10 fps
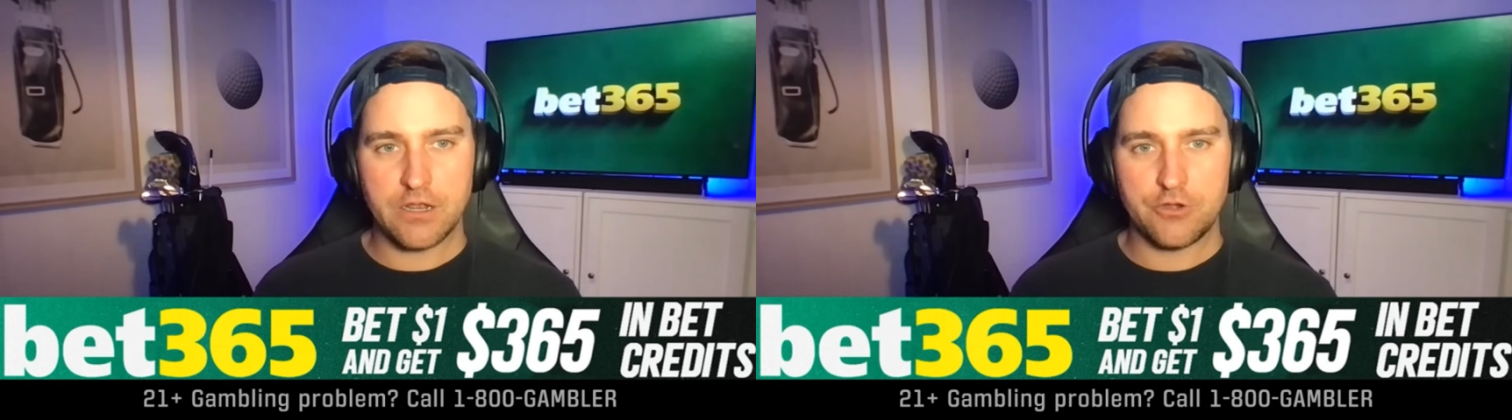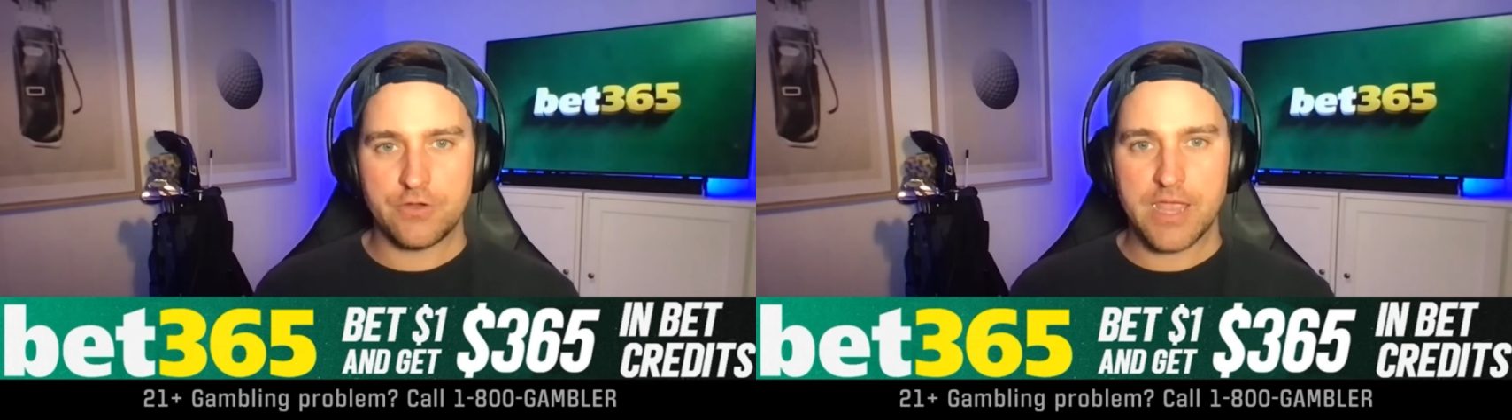
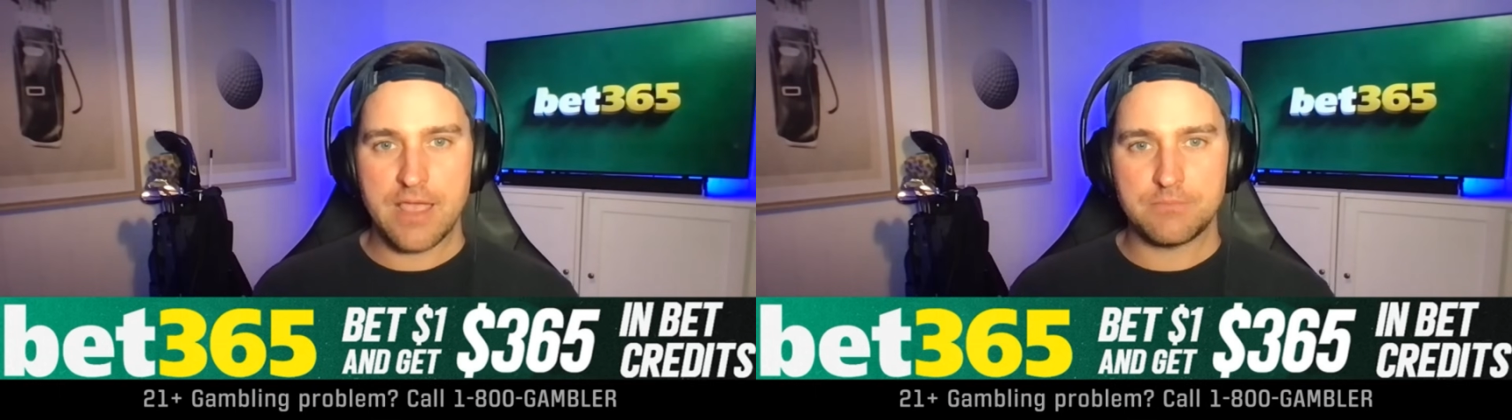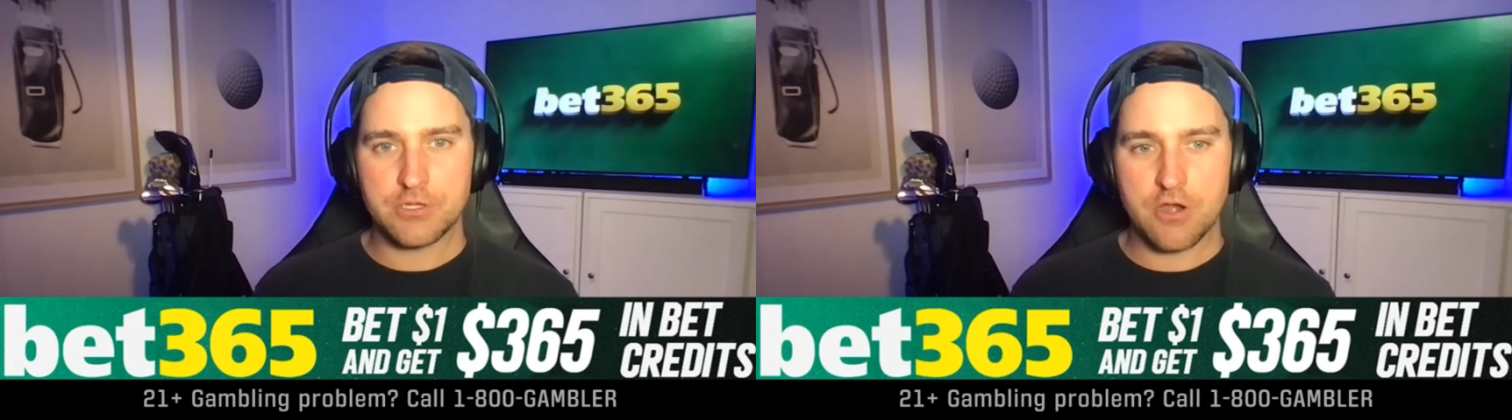800
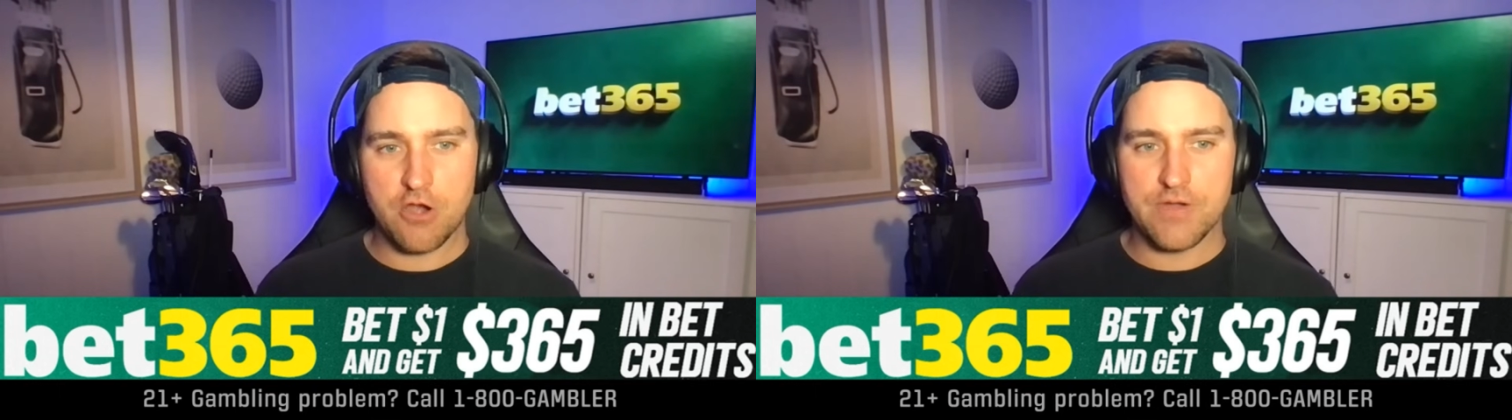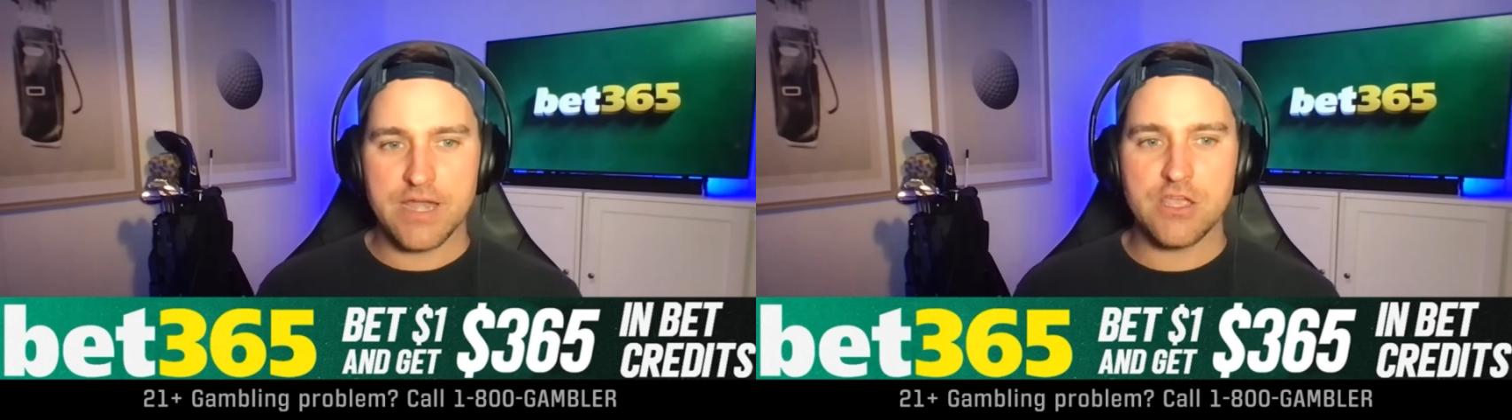
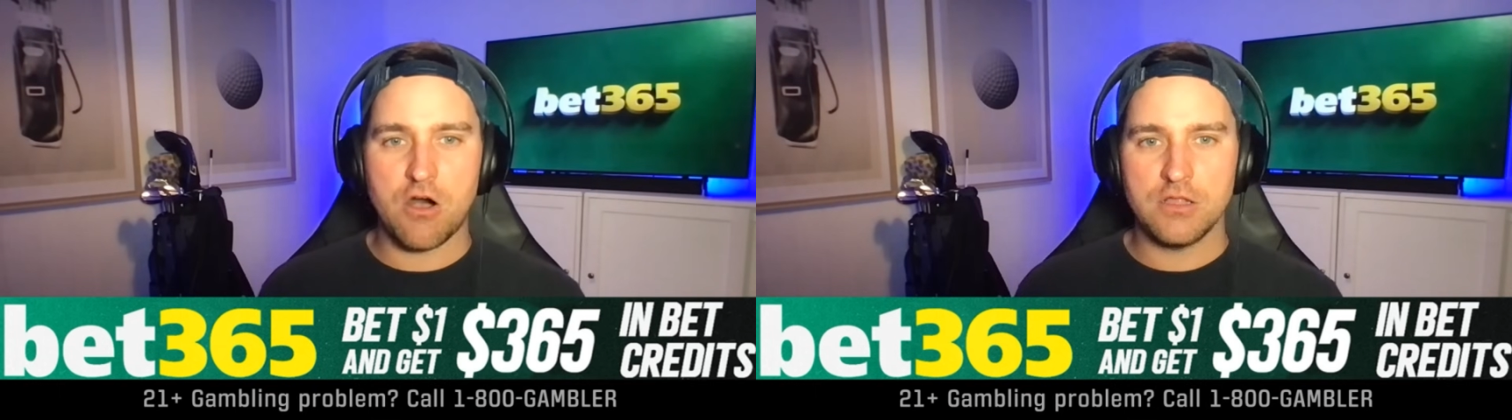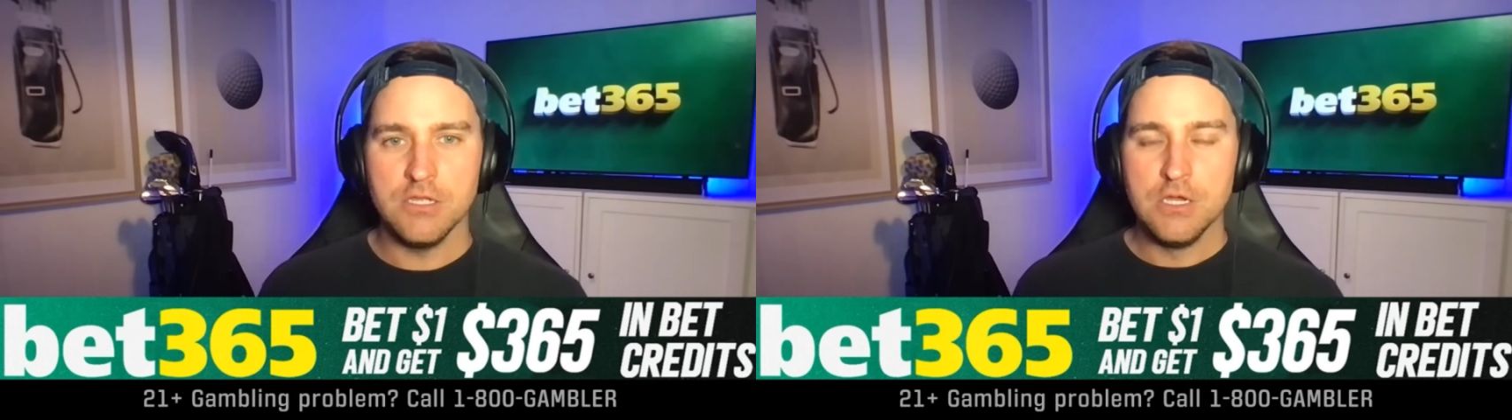Gambler. Already,
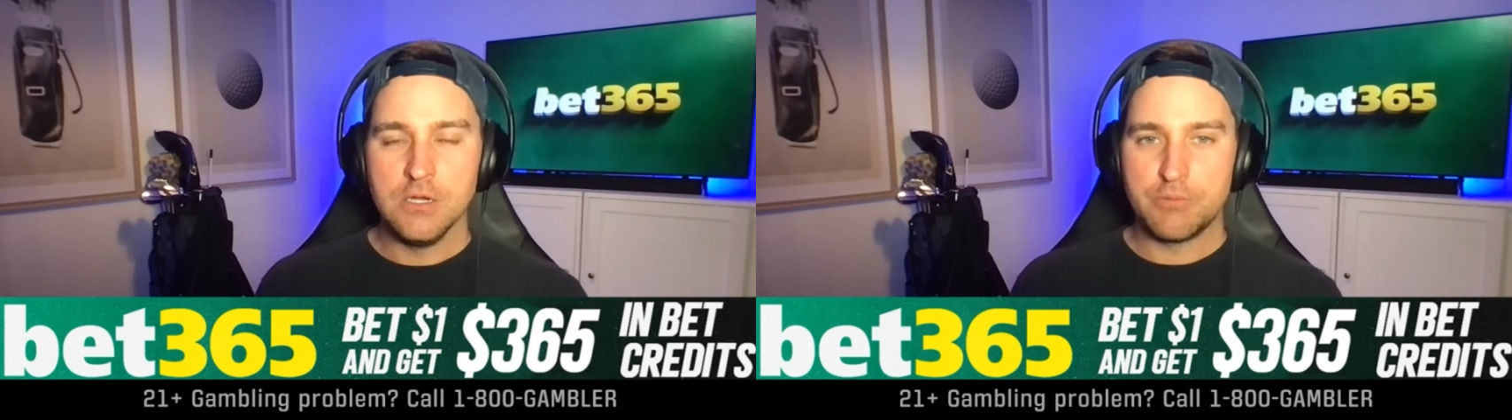y'all.